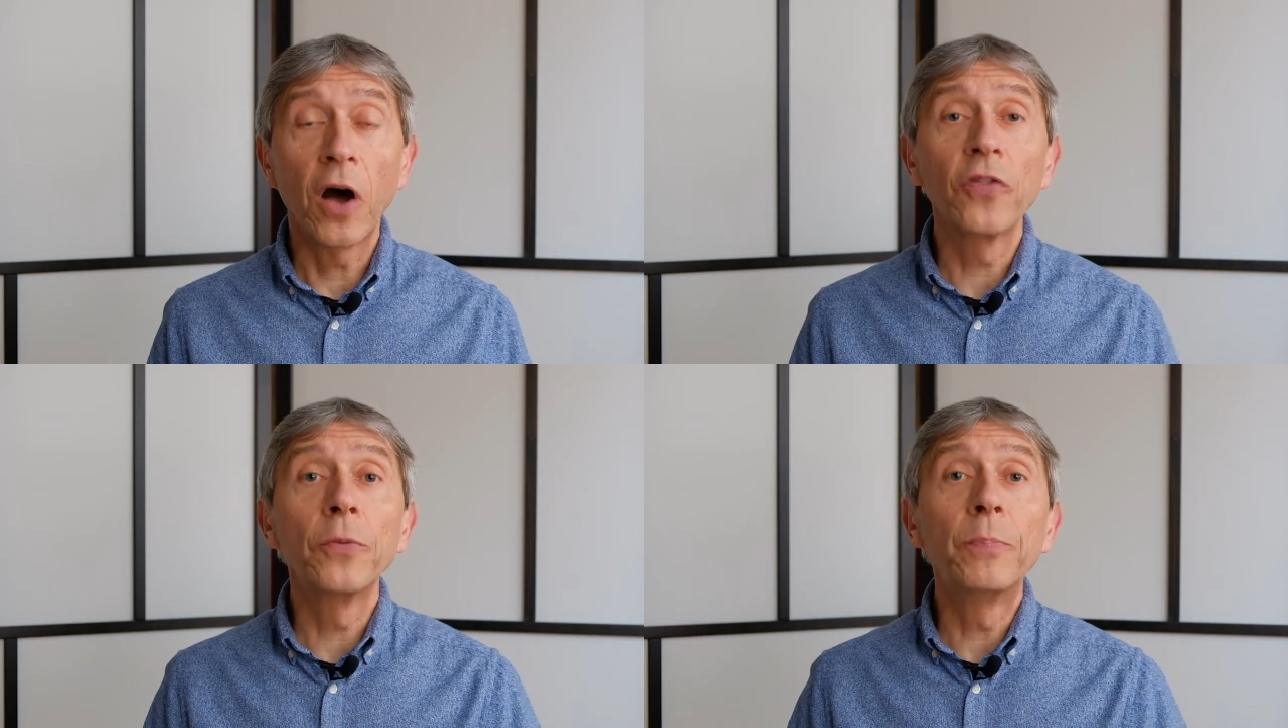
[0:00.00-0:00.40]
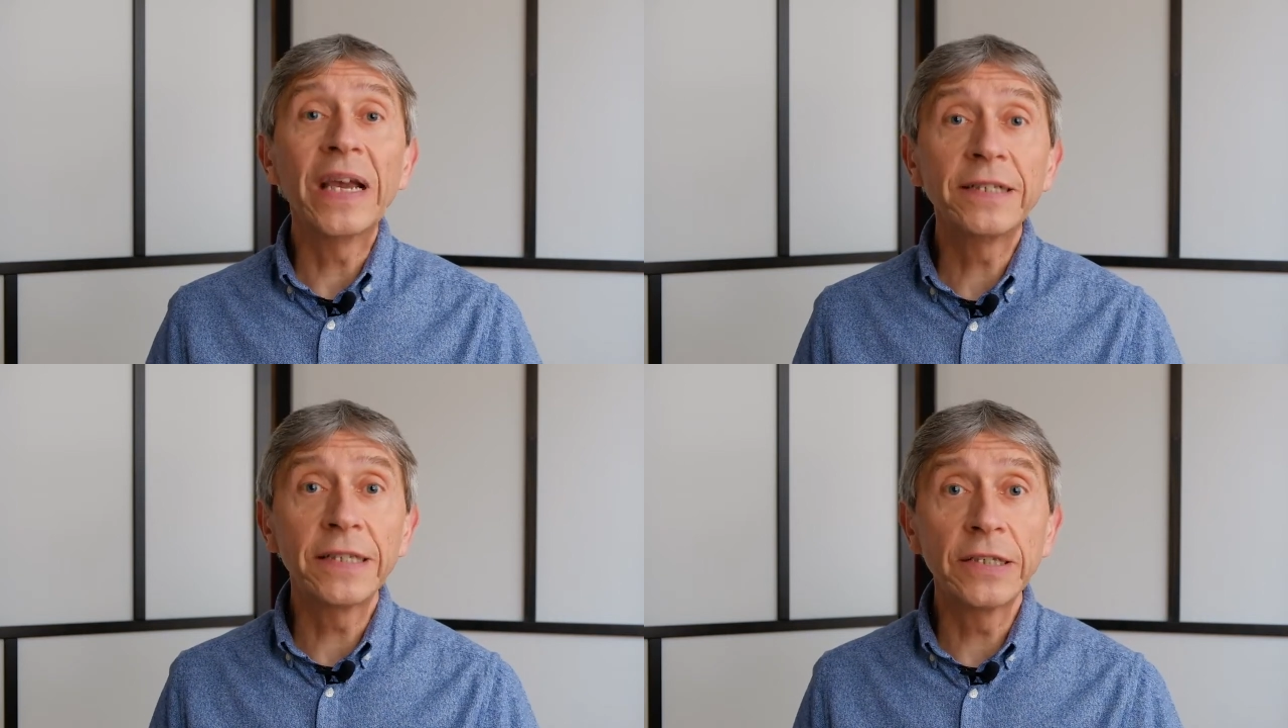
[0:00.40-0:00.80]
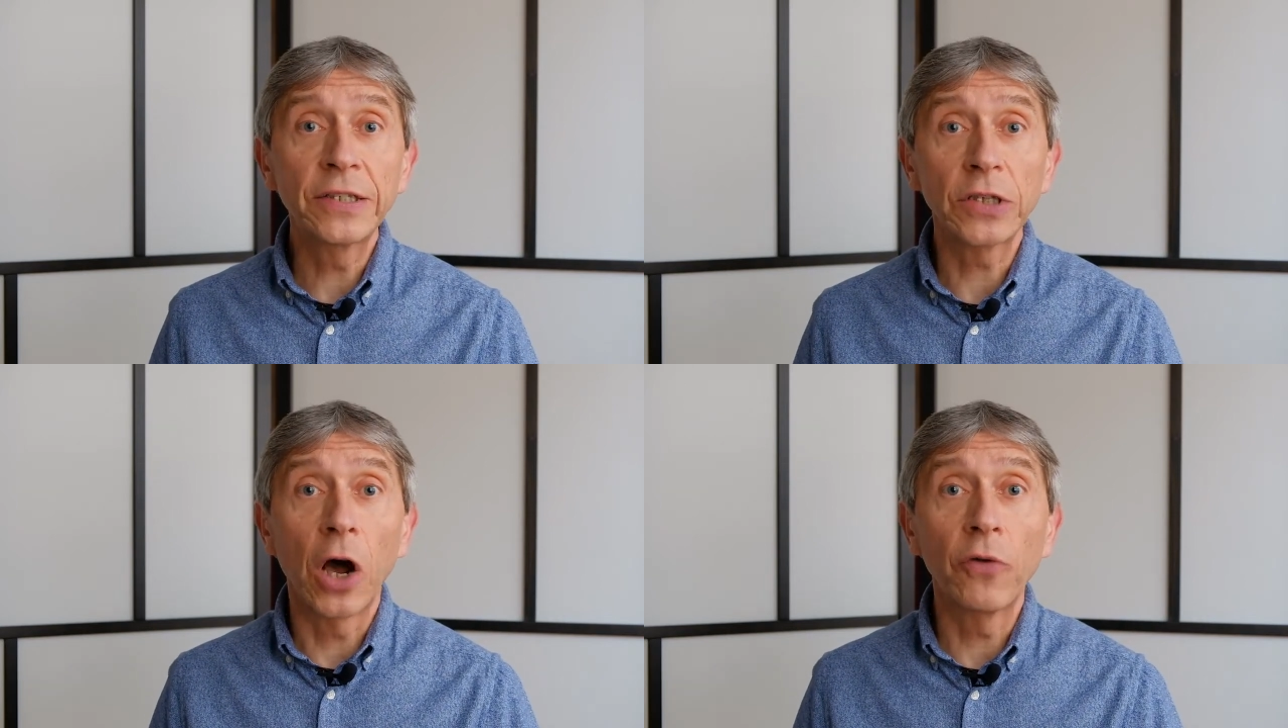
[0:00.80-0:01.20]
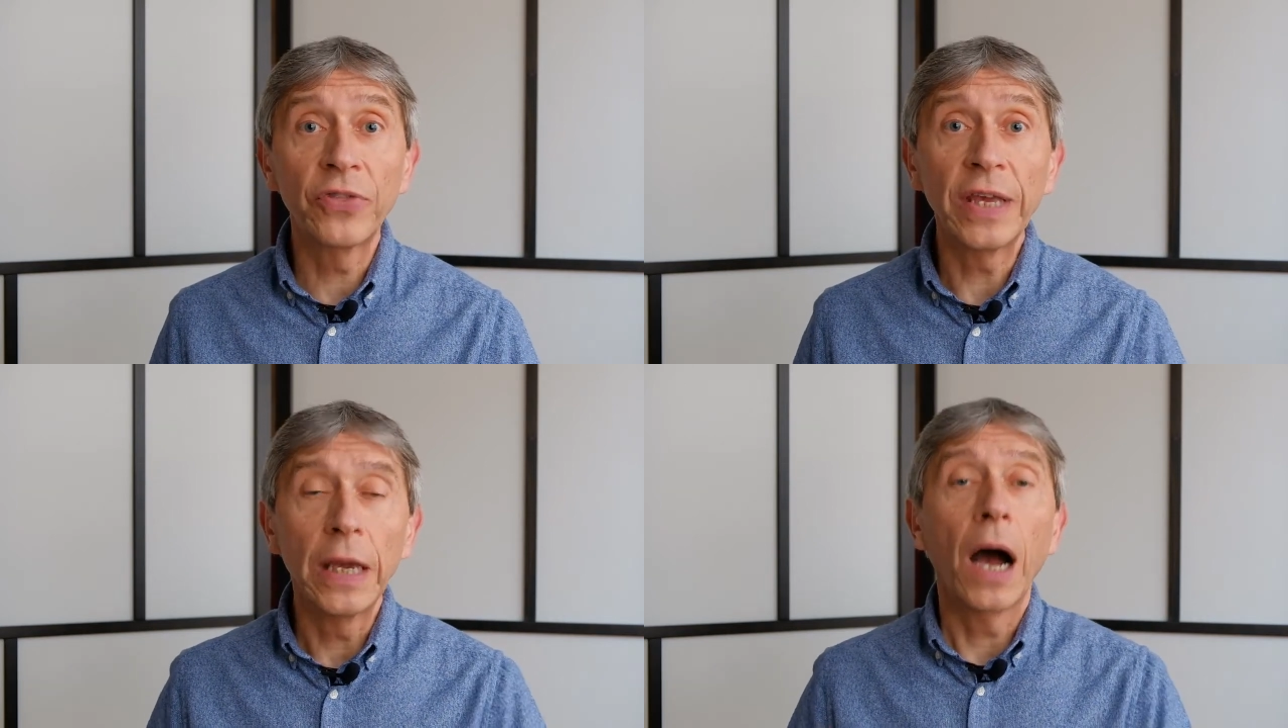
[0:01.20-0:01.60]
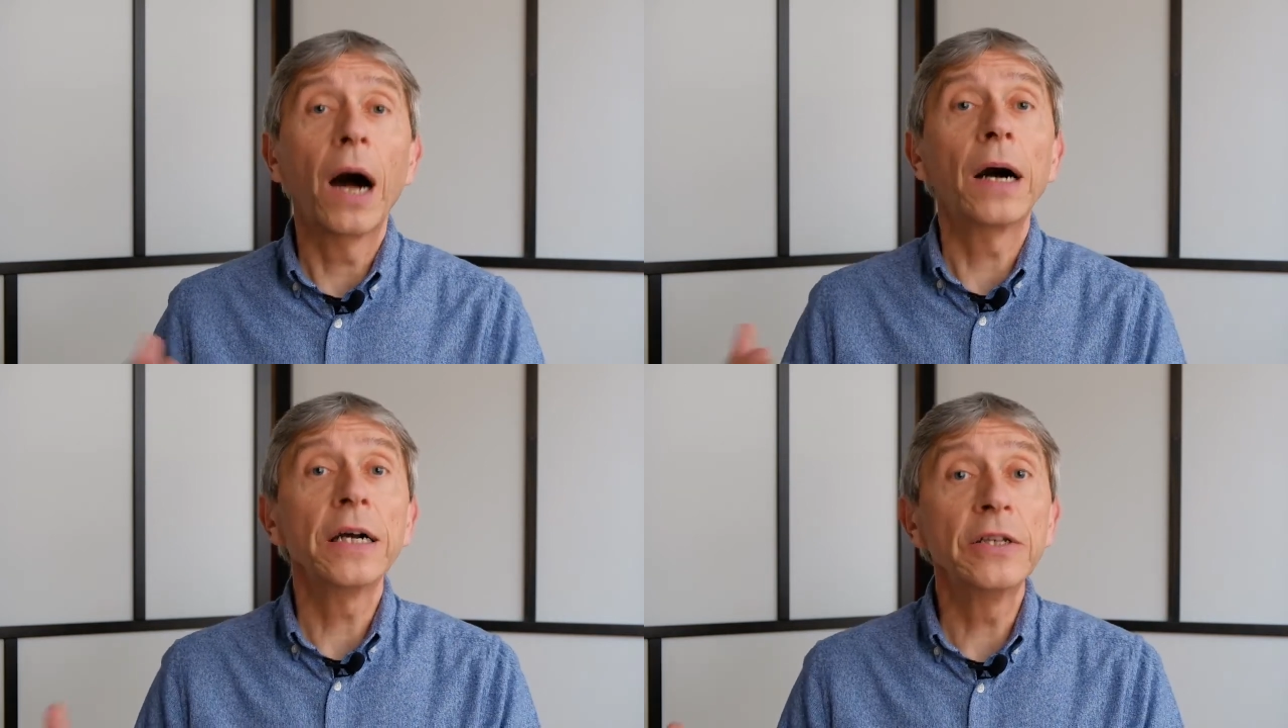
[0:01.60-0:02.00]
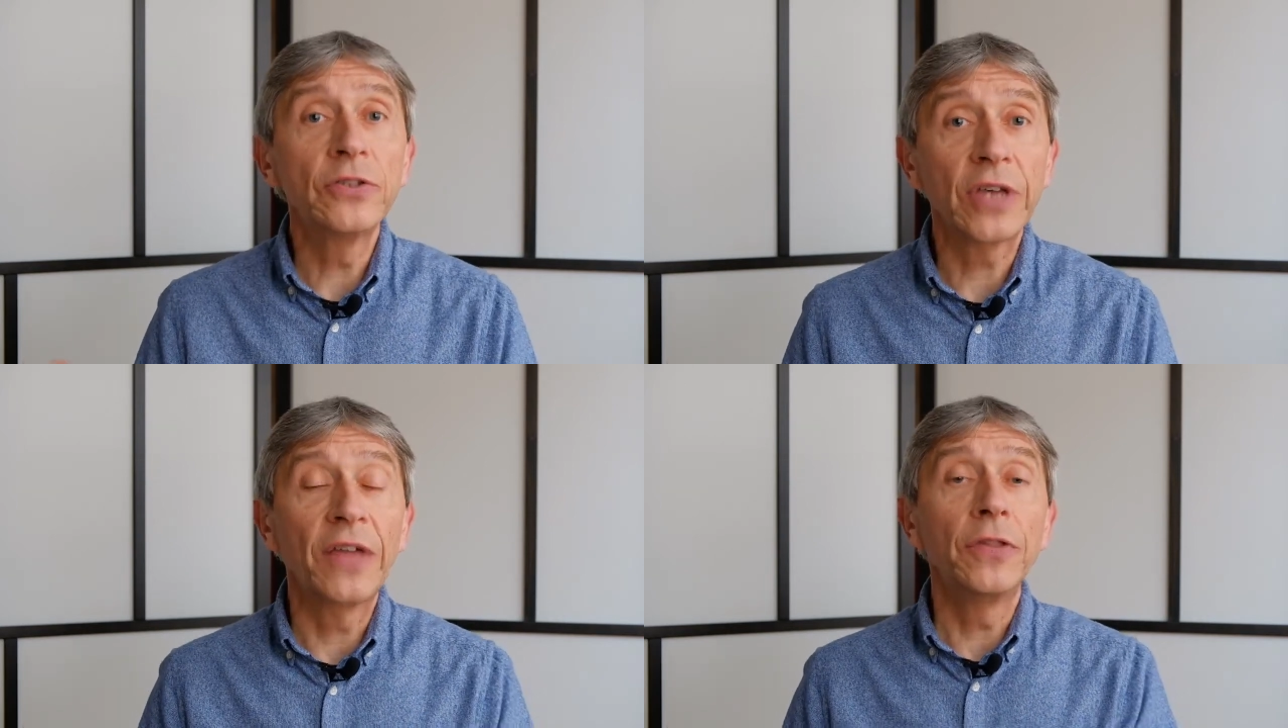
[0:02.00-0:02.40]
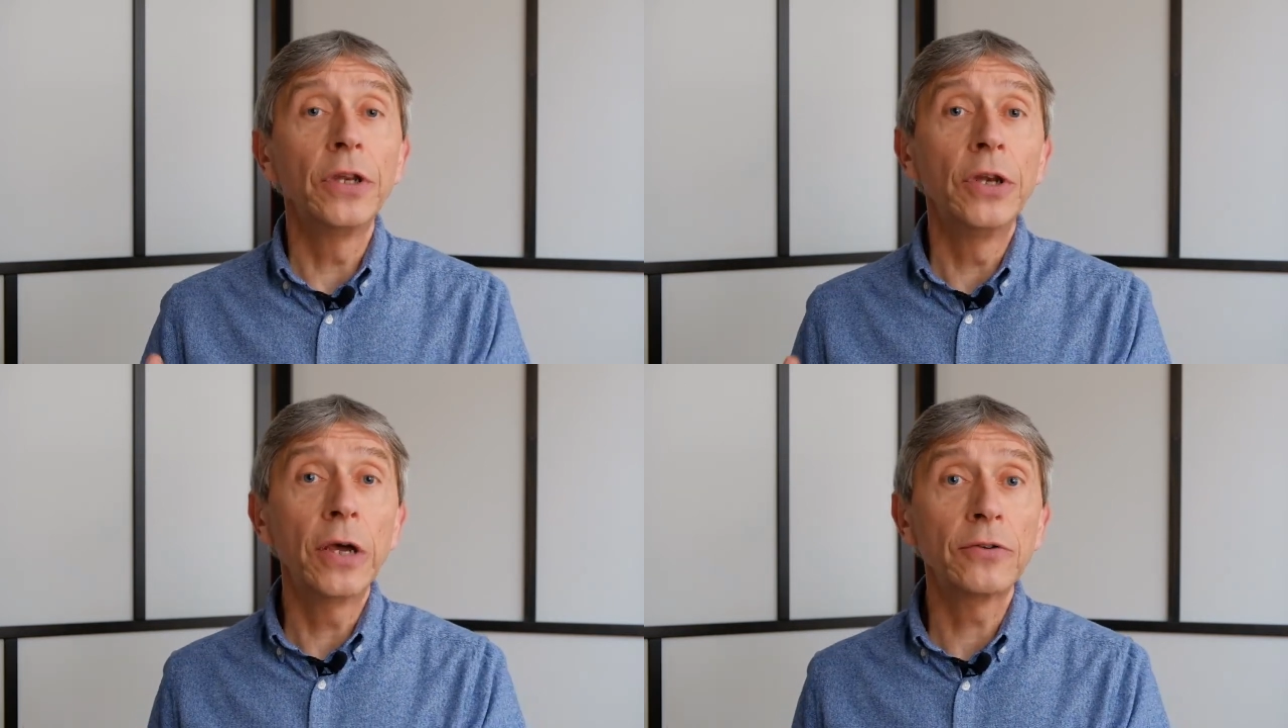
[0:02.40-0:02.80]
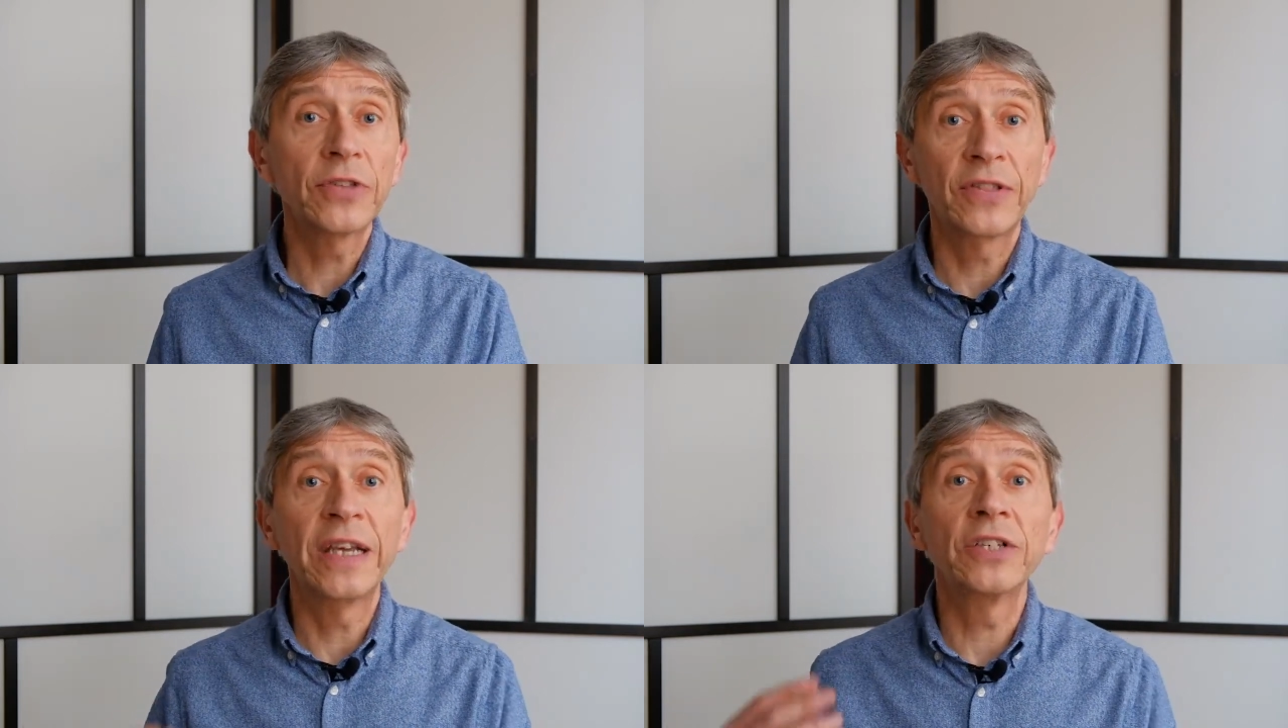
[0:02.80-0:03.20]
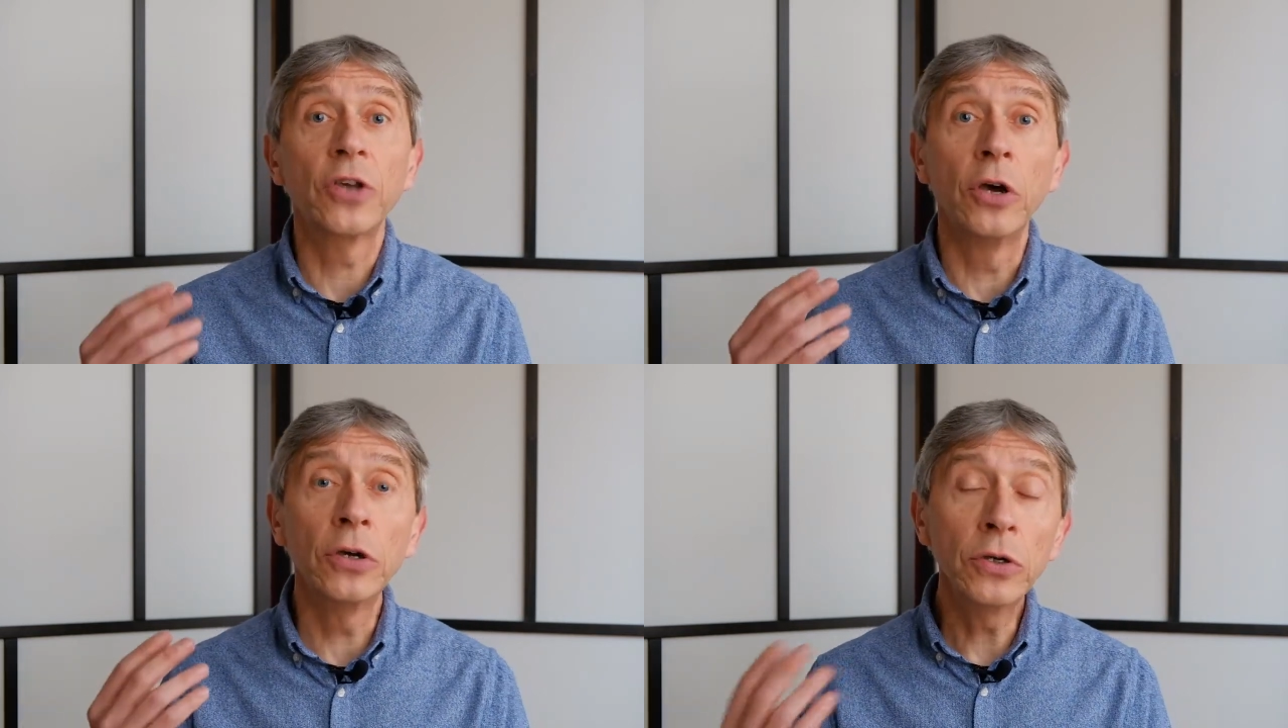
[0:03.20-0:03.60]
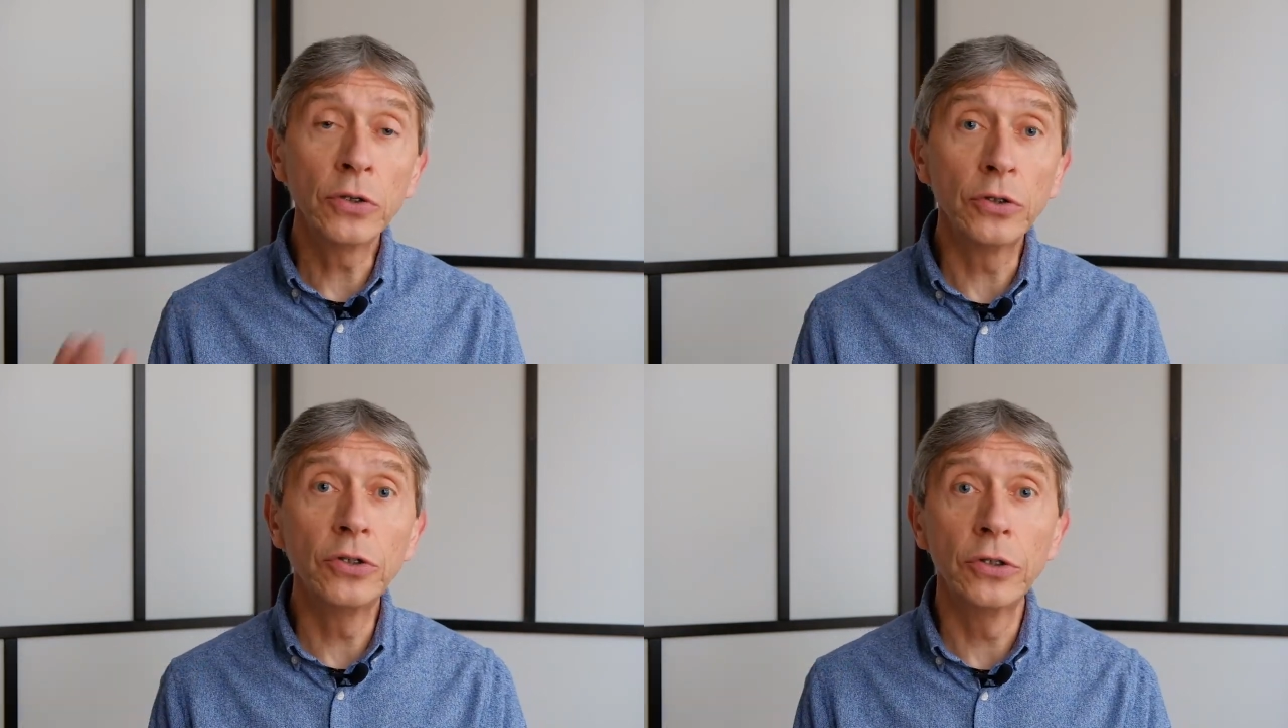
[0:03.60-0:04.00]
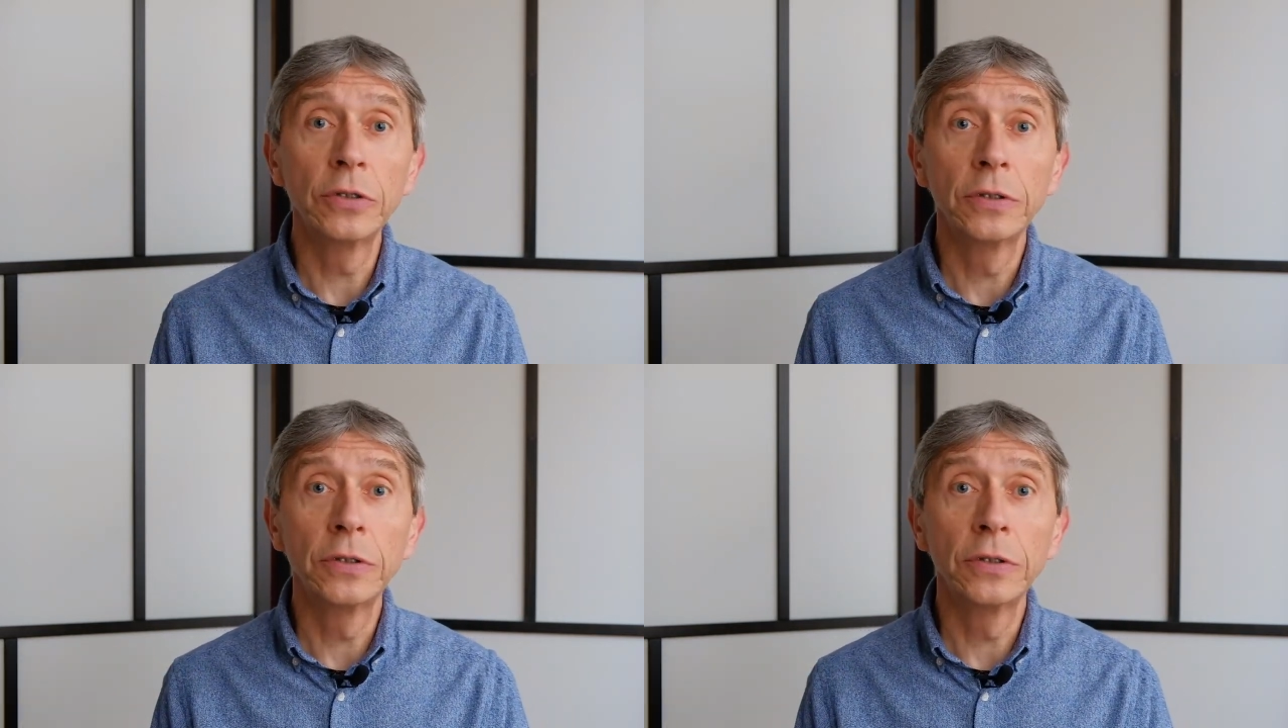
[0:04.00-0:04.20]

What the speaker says: on the basis of the ayes and the noes that he has heard,